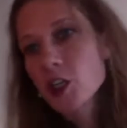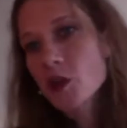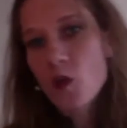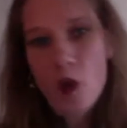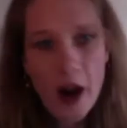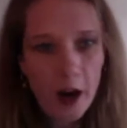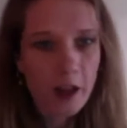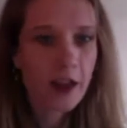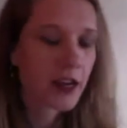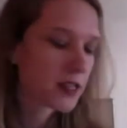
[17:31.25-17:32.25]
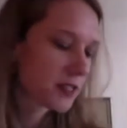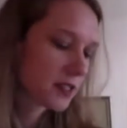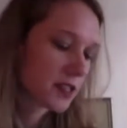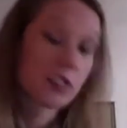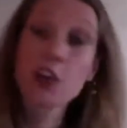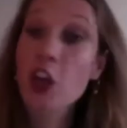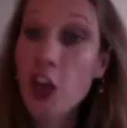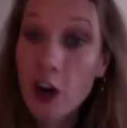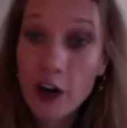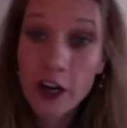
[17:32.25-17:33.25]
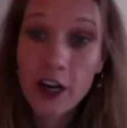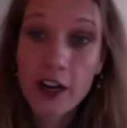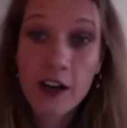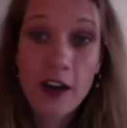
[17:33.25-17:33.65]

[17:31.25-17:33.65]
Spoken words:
wireless, security,